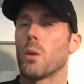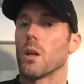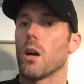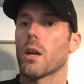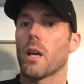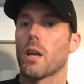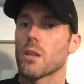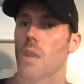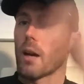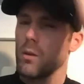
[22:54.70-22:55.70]
we were lucky
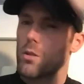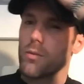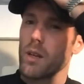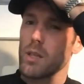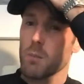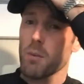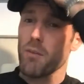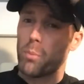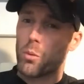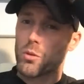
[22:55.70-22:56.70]
because I think we just finished
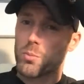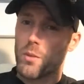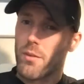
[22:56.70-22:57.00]
above Portsmouth,